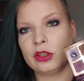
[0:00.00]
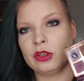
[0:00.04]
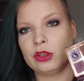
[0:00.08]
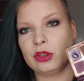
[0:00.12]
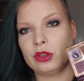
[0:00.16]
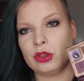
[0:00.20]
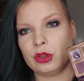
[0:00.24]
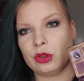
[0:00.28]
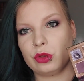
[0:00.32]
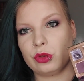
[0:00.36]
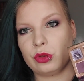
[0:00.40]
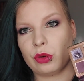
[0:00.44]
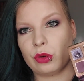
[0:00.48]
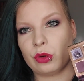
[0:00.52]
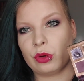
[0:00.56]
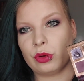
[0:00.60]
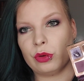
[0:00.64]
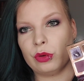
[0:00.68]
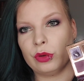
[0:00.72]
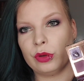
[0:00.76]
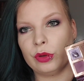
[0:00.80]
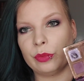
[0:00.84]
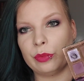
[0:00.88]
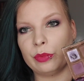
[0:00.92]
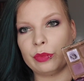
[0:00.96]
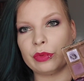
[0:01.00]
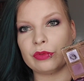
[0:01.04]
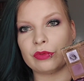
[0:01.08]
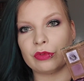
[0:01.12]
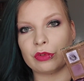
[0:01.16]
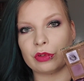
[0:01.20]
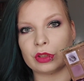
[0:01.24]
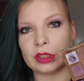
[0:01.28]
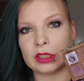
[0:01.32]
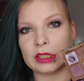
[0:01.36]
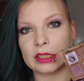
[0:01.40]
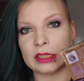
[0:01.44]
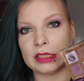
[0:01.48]
to go
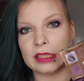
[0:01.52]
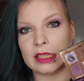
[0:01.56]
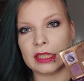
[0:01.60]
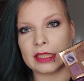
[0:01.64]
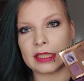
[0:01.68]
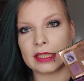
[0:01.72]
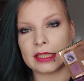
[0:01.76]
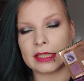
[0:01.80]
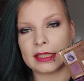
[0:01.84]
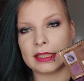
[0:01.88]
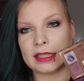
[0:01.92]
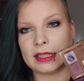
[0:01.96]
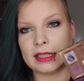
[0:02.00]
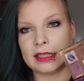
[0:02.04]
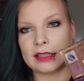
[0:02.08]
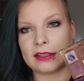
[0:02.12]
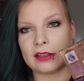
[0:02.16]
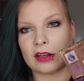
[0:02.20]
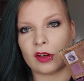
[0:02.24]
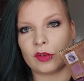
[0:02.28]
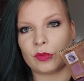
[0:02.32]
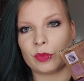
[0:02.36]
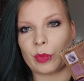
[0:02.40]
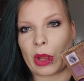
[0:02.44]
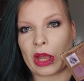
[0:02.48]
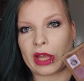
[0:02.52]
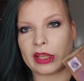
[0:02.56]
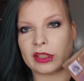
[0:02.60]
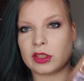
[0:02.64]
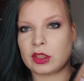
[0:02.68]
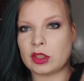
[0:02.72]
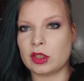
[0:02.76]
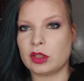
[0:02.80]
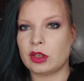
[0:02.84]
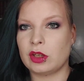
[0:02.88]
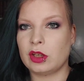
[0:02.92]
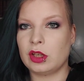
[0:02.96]
before this is half panned.